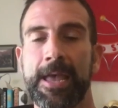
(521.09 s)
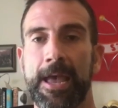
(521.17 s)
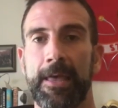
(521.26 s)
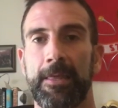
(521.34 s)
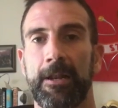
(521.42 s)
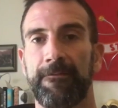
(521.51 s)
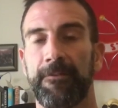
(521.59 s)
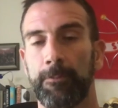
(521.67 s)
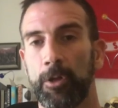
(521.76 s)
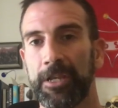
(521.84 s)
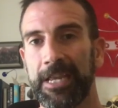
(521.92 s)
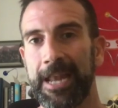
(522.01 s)
And then if I'm
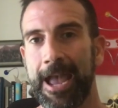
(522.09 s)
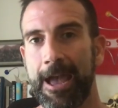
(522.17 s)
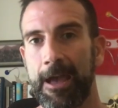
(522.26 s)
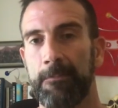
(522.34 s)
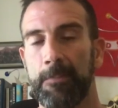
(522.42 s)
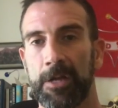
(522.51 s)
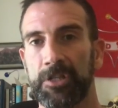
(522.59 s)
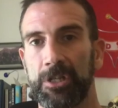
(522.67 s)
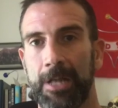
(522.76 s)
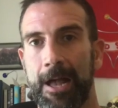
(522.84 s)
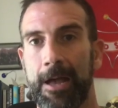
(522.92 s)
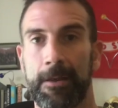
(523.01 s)
looking to add muscle
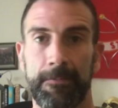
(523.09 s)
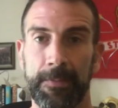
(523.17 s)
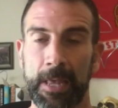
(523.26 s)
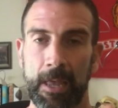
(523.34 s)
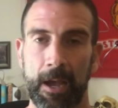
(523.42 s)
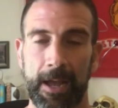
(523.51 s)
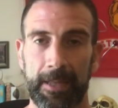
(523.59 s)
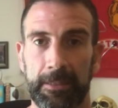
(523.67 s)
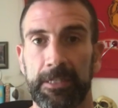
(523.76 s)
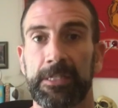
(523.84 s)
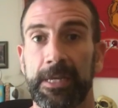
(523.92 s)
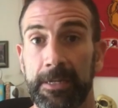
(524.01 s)
on, at
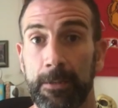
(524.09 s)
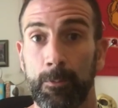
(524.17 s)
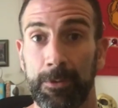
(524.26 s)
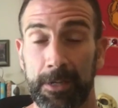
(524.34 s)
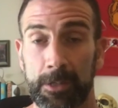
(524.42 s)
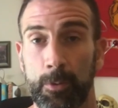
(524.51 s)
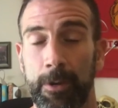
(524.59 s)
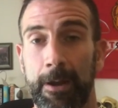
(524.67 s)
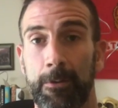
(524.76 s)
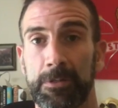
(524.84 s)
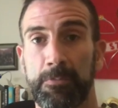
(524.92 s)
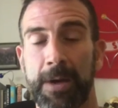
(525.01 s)
least I did this when
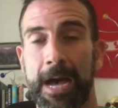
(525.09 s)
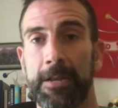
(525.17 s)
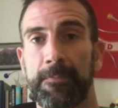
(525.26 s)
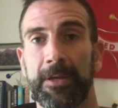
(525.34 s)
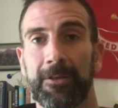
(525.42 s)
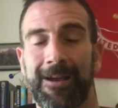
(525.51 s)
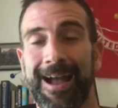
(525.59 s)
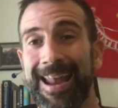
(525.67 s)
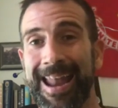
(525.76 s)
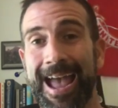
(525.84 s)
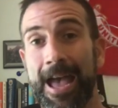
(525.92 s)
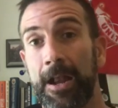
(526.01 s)
I was bodybuilder,
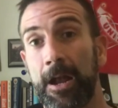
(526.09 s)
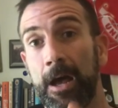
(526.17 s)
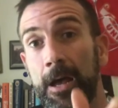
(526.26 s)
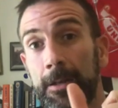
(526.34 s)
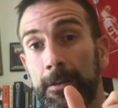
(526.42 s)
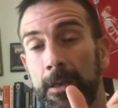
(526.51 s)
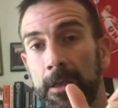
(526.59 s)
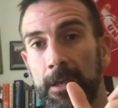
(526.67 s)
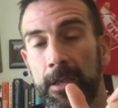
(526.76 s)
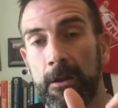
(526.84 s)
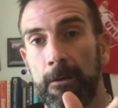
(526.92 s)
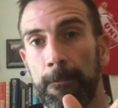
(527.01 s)
I'd add on,
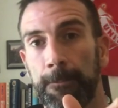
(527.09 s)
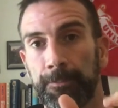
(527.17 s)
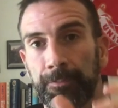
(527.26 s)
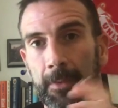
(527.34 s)
you know,